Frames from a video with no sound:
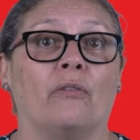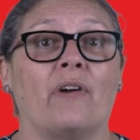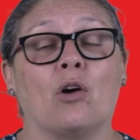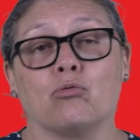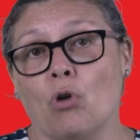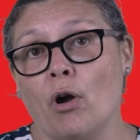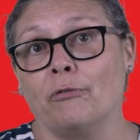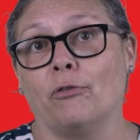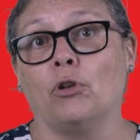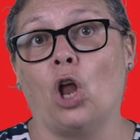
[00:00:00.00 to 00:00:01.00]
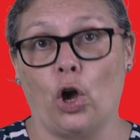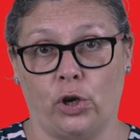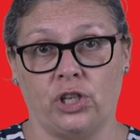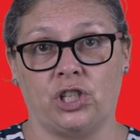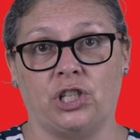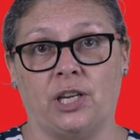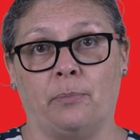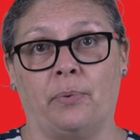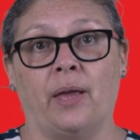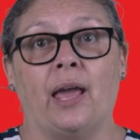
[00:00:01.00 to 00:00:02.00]
of our rightful
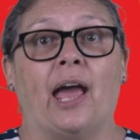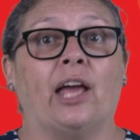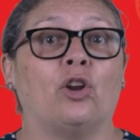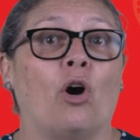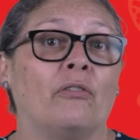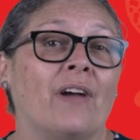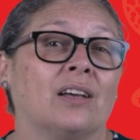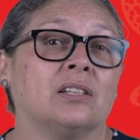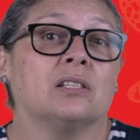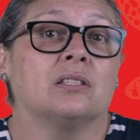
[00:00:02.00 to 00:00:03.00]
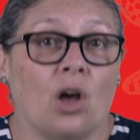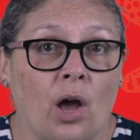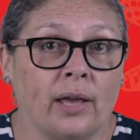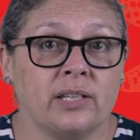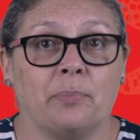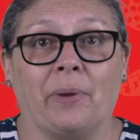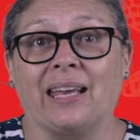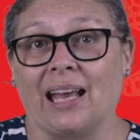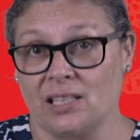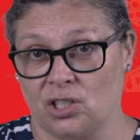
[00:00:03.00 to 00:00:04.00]
ownership and of our desire to be
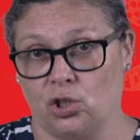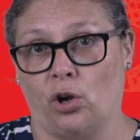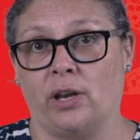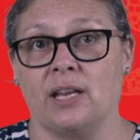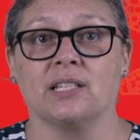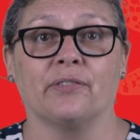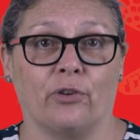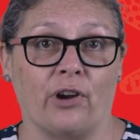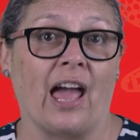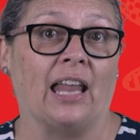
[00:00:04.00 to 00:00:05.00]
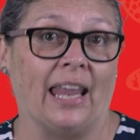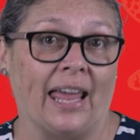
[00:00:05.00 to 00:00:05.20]
custodians for our